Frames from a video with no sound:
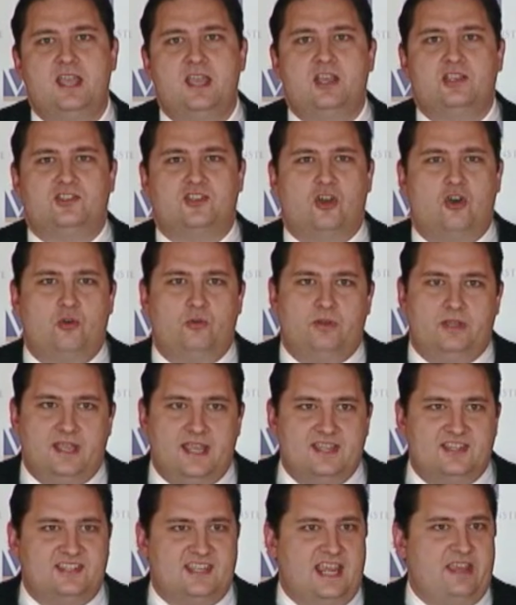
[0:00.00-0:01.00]
So
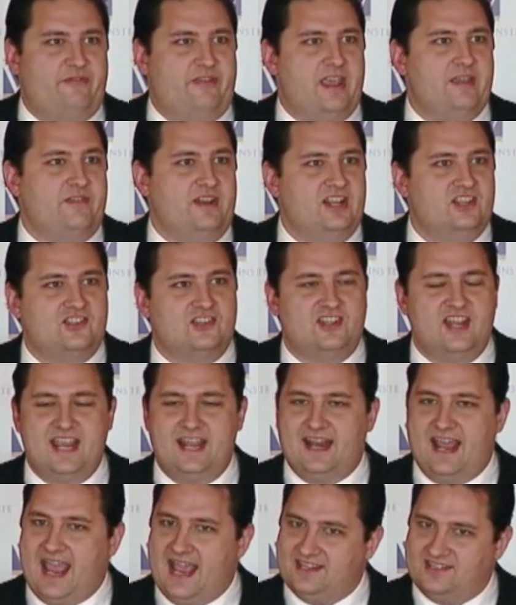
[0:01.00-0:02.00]
his safe haven in
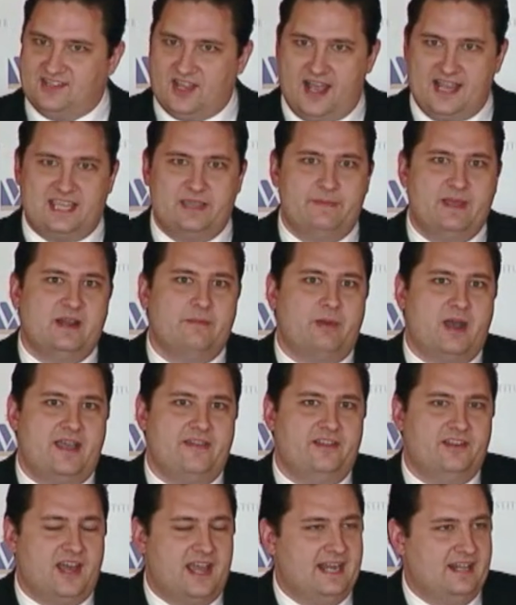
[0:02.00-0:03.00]
Sudan, as documented by
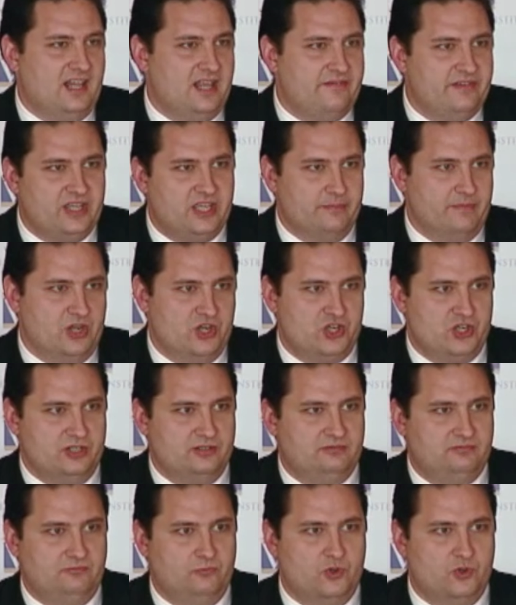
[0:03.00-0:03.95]
the 9/11 Commission,